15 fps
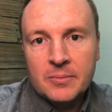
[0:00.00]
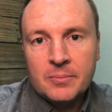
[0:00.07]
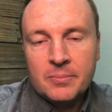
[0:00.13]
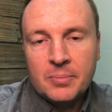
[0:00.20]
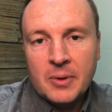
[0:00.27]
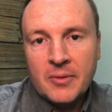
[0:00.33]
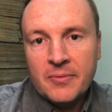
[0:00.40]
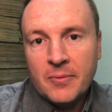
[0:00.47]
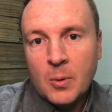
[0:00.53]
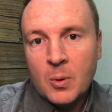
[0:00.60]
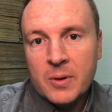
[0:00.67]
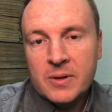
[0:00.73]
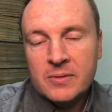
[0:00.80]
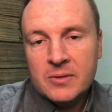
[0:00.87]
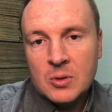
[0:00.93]

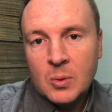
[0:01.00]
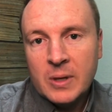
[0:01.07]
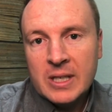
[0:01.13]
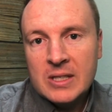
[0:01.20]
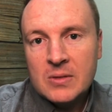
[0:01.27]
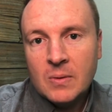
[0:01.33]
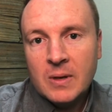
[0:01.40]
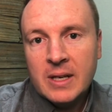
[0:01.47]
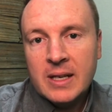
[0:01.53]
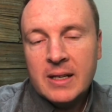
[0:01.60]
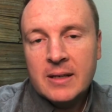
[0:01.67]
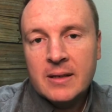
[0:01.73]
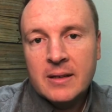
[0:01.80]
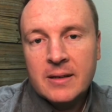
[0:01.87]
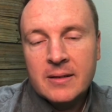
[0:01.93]
before
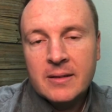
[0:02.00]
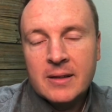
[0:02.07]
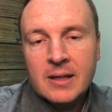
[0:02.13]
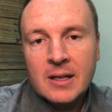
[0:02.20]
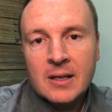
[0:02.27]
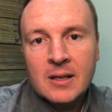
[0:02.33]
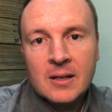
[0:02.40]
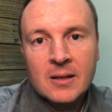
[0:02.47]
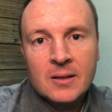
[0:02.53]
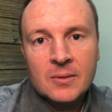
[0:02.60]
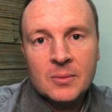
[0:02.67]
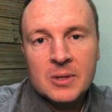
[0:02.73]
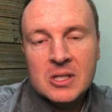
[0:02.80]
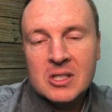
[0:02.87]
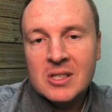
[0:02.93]
2020, there
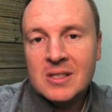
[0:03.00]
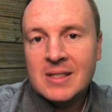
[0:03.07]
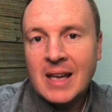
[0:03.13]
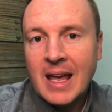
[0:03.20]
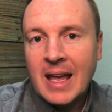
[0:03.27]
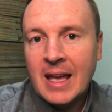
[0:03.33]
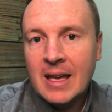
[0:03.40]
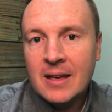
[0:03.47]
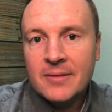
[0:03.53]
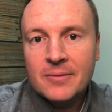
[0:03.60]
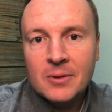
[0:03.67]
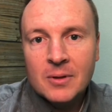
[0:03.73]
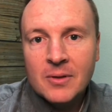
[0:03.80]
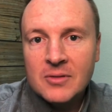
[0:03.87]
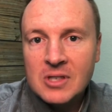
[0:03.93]
was just a
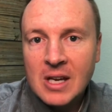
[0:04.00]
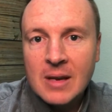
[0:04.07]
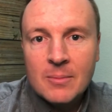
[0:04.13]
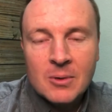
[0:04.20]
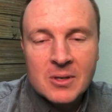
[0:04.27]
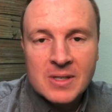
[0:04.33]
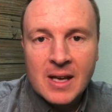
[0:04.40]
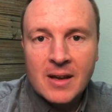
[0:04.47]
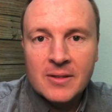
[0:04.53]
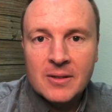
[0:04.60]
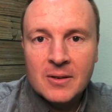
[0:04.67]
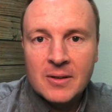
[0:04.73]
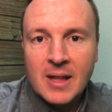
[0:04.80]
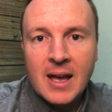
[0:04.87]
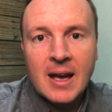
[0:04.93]
handful of chambers out
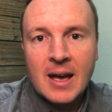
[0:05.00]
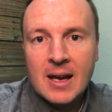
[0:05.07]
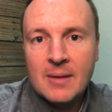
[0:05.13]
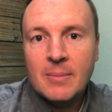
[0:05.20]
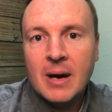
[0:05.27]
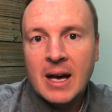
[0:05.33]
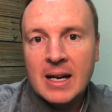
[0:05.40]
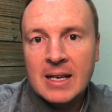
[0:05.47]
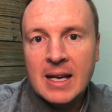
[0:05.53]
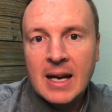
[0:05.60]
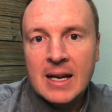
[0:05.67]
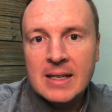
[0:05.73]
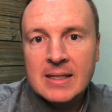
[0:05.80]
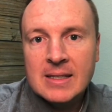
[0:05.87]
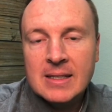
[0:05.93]
there that had a
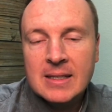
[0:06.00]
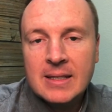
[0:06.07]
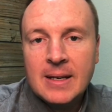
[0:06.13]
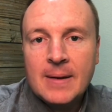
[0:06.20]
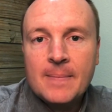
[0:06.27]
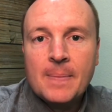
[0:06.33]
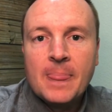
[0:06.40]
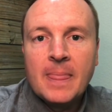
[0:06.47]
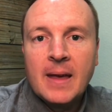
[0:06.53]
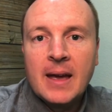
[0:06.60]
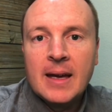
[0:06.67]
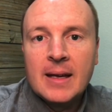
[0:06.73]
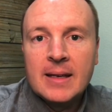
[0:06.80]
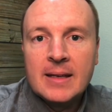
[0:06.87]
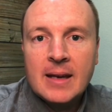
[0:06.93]
podcast.
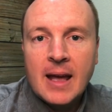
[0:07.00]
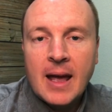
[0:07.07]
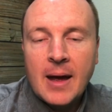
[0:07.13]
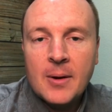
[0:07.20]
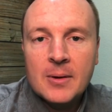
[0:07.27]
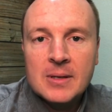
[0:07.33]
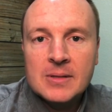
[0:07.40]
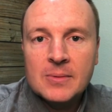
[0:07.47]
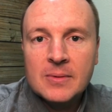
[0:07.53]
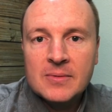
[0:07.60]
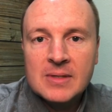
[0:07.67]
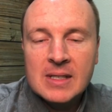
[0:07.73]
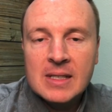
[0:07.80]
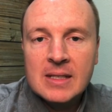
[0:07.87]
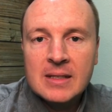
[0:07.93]
And now, as we've
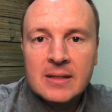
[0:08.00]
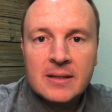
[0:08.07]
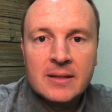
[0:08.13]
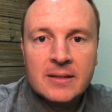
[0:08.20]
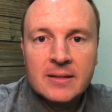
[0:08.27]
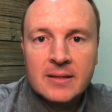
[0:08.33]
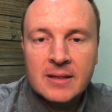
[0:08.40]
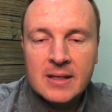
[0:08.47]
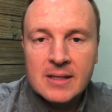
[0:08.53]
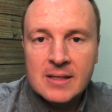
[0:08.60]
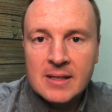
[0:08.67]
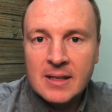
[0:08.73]
seen this